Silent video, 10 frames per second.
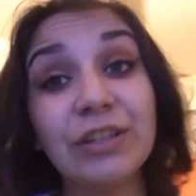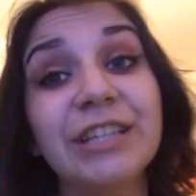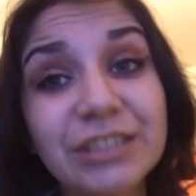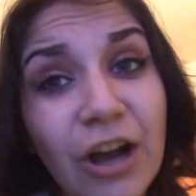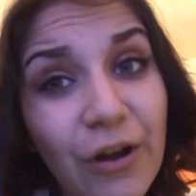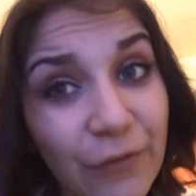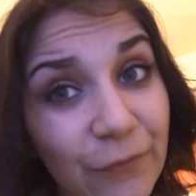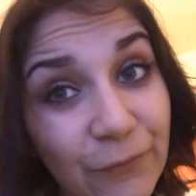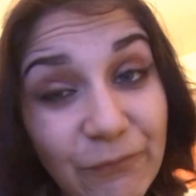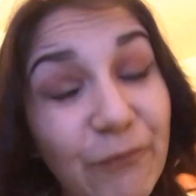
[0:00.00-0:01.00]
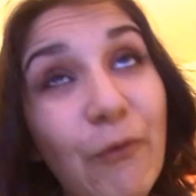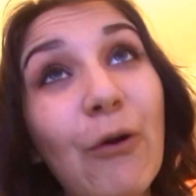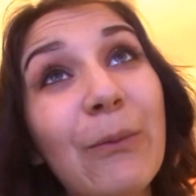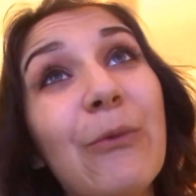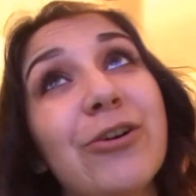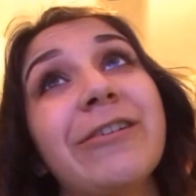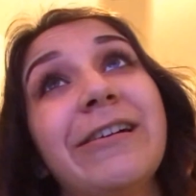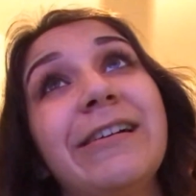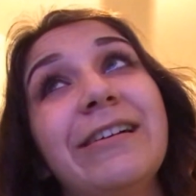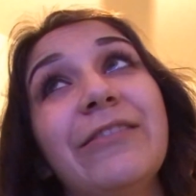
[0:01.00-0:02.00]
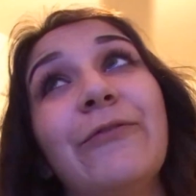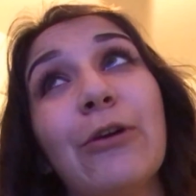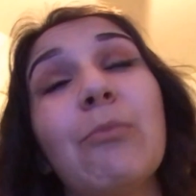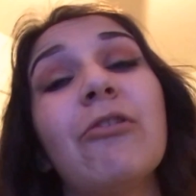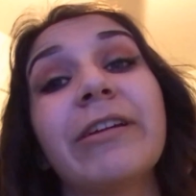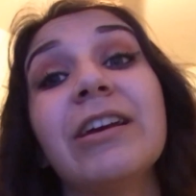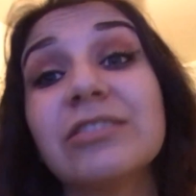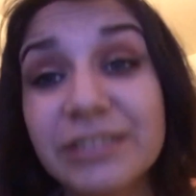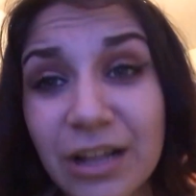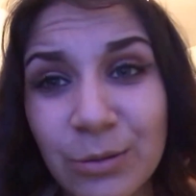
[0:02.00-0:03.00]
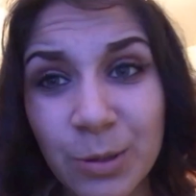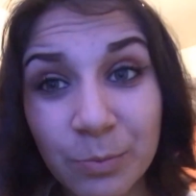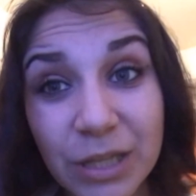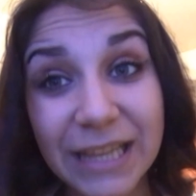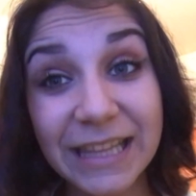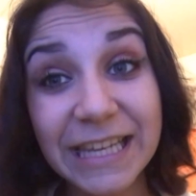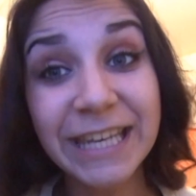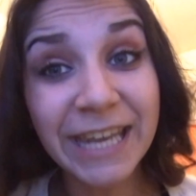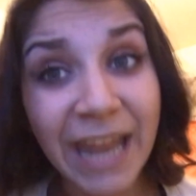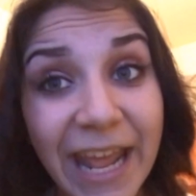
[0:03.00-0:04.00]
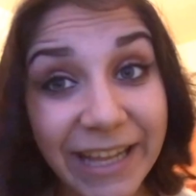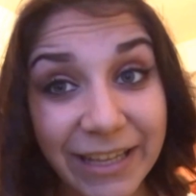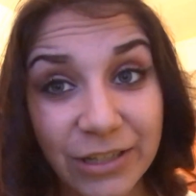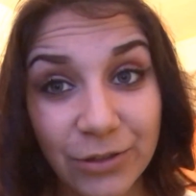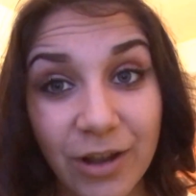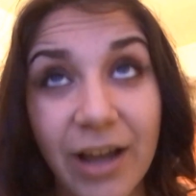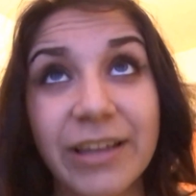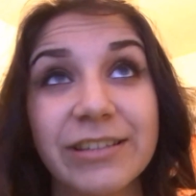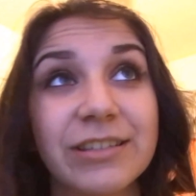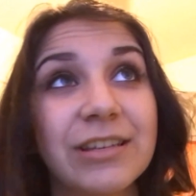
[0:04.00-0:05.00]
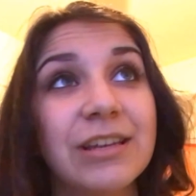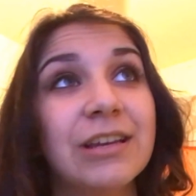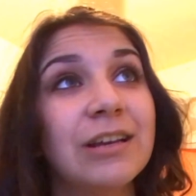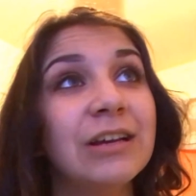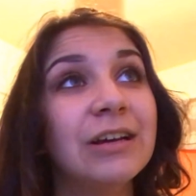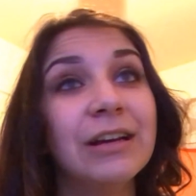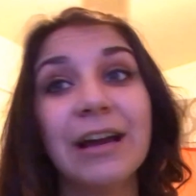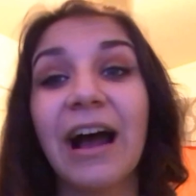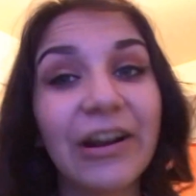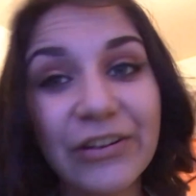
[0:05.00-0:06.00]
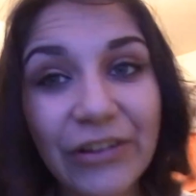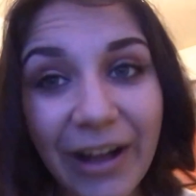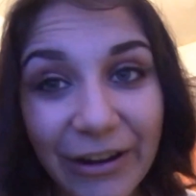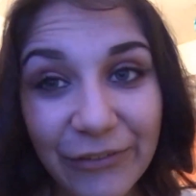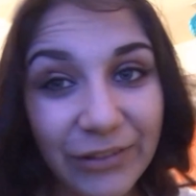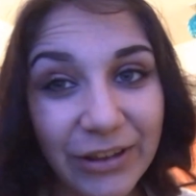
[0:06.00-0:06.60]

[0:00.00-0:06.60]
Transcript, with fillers: He's got four more kills until I'm completely naked, you guys. I don't know how to